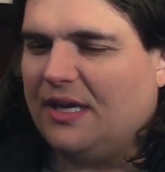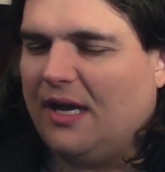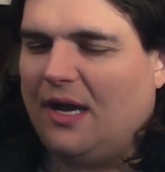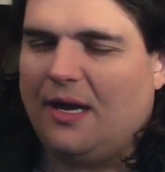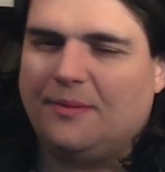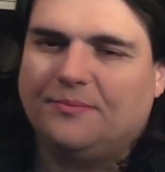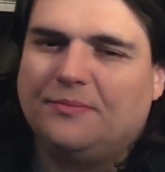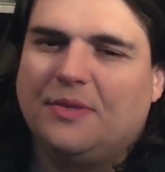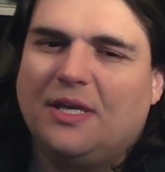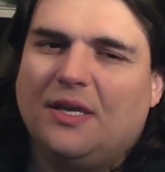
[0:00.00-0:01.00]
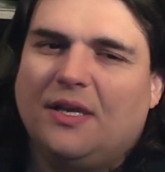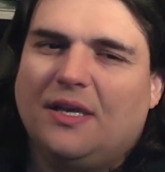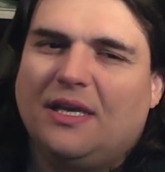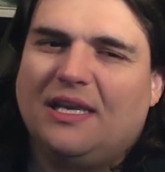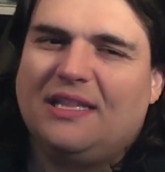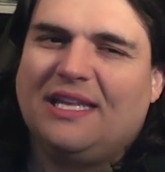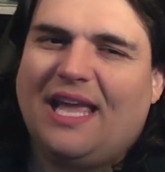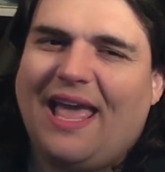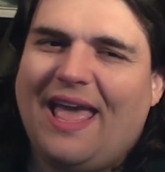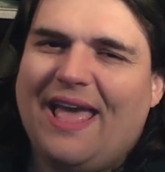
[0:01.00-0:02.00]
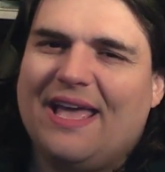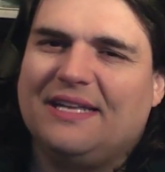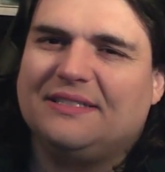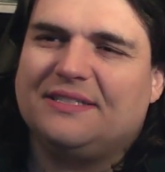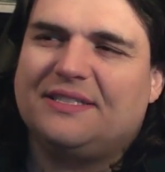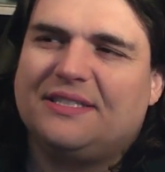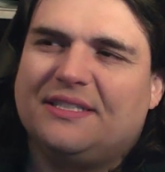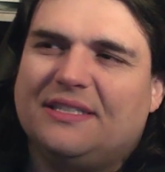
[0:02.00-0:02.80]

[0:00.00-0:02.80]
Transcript: In the end,